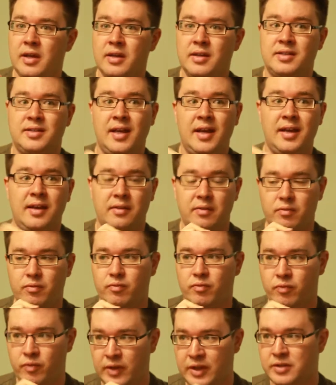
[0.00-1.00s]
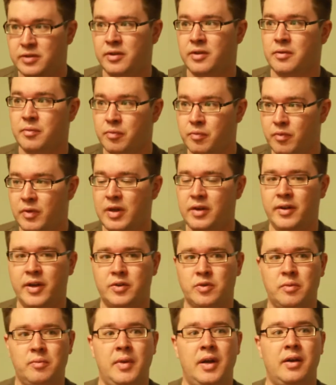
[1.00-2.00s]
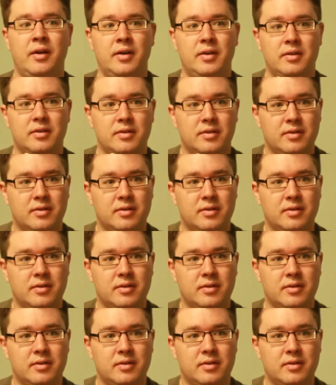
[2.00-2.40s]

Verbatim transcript: say these are the intellectual merit